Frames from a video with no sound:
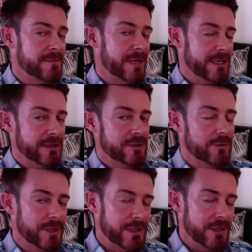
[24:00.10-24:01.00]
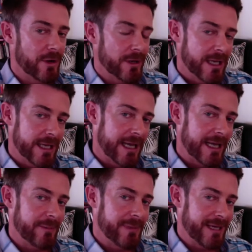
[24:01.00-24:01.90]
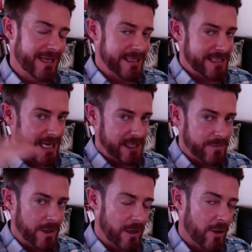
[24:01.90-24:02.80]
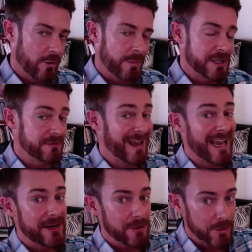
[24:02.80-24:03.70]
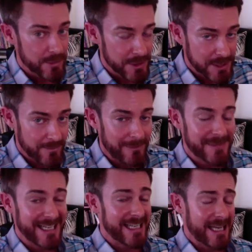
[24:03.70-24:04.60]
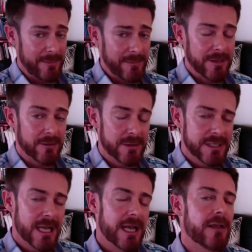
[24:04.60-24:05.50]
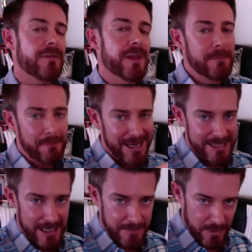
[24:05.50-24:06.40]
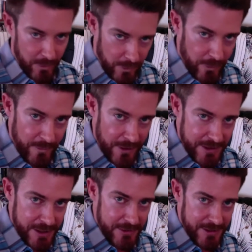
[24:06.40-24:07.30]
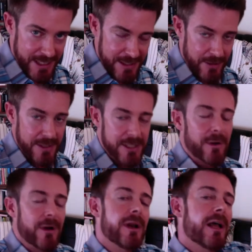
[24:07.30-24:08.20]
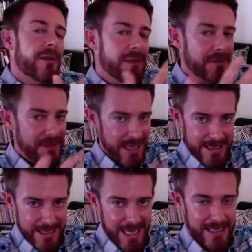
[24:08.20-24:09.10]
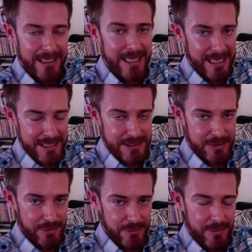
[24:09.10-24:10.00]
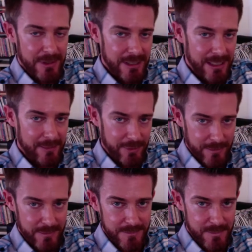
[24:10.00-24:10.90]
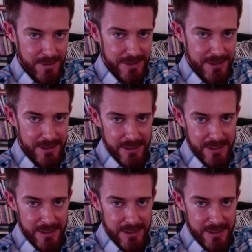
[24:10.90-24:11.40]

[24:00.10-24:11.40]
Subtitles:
making sure that you're not being attacked by a whole bunch of endocrine disrupting chemicals that mess up your hormones and your testosterone, that leads to problems with